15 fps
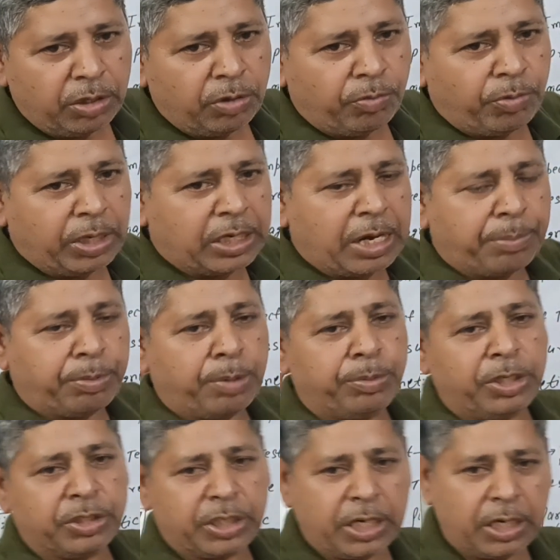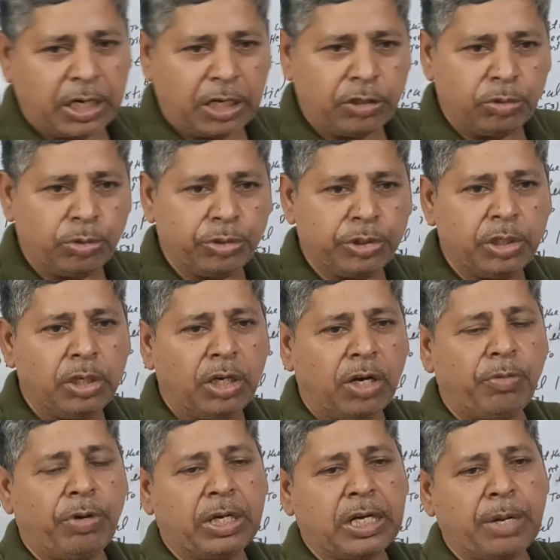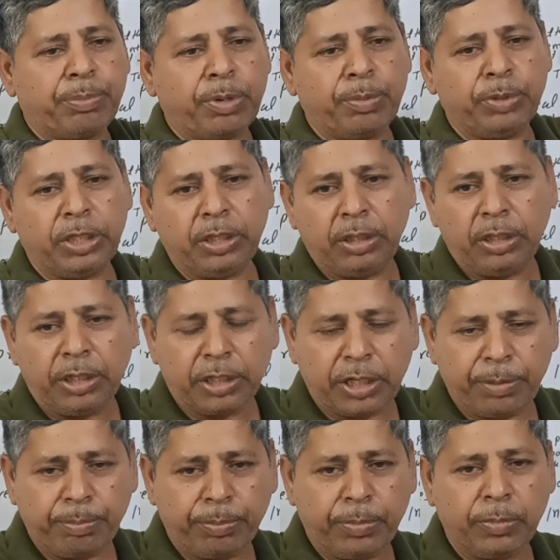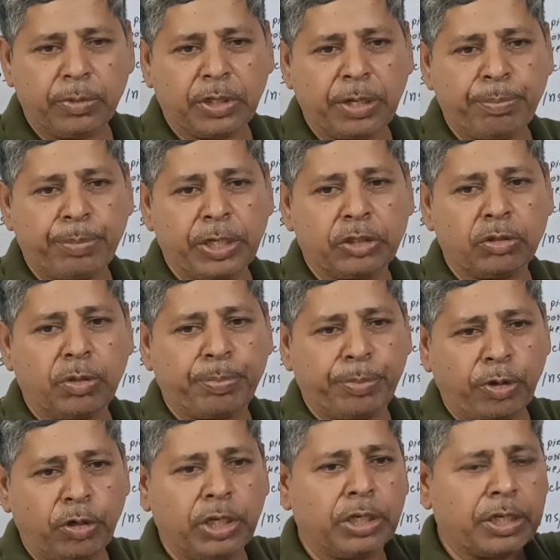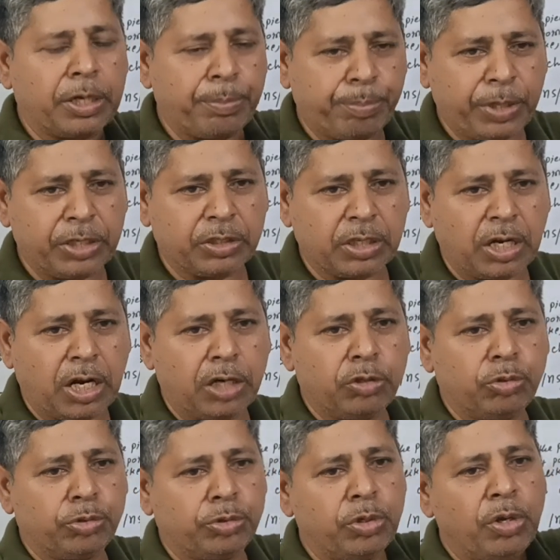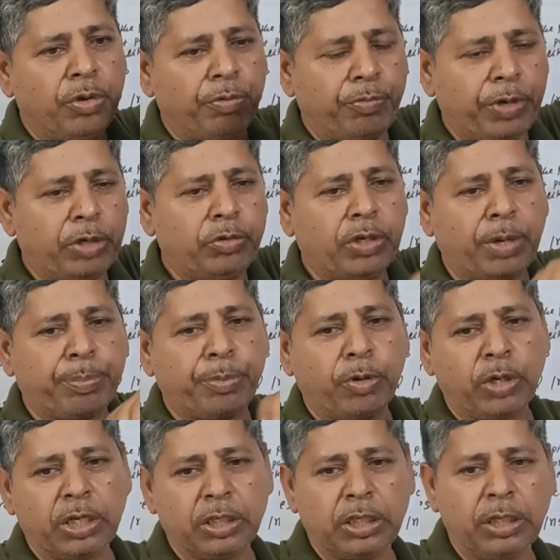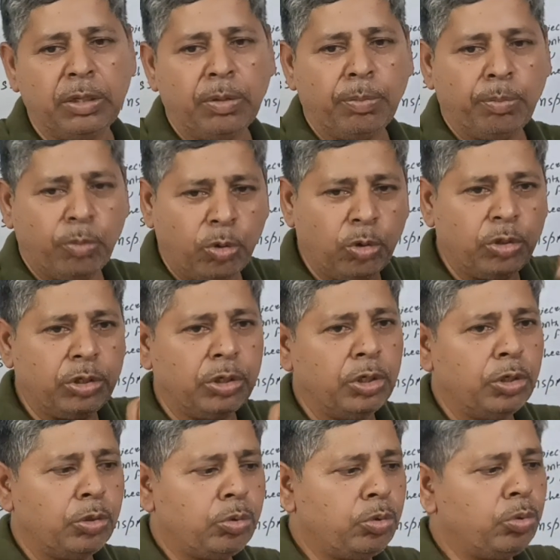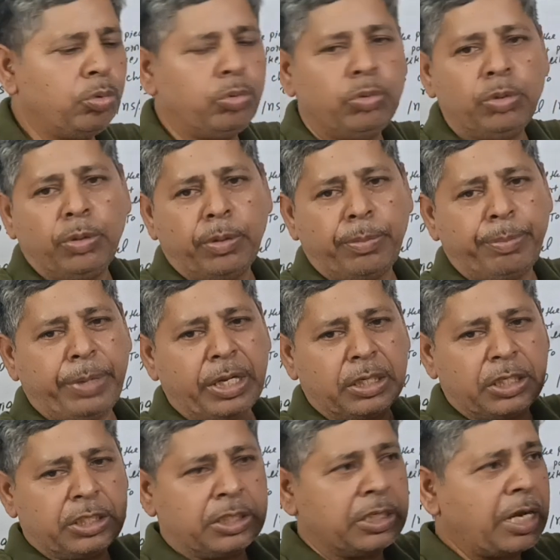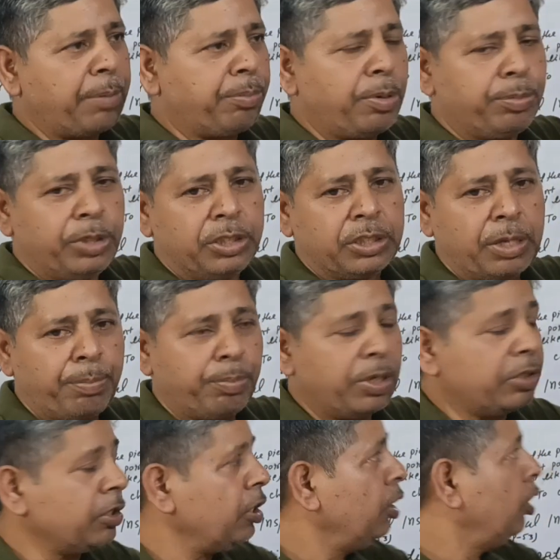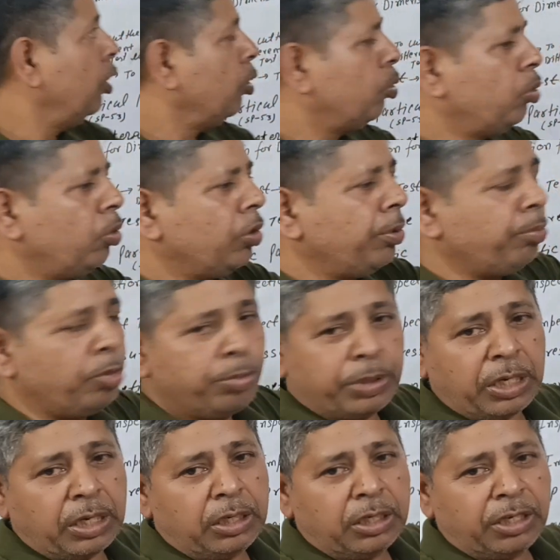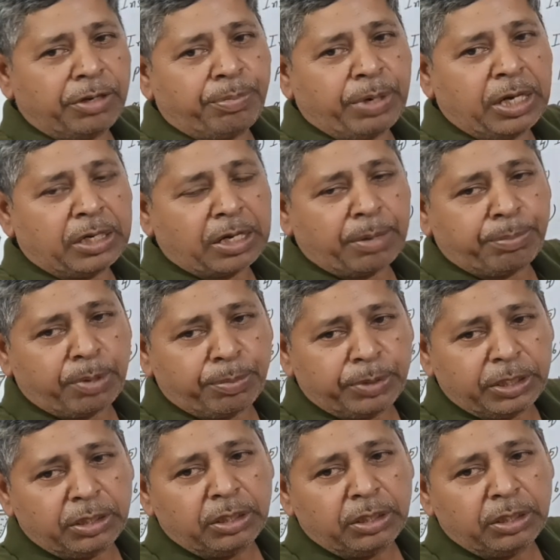What type of the sand are used or what type of the temperature, pouring temperature are used when you are pouring the mold to make this type of the samples to remove the different type of the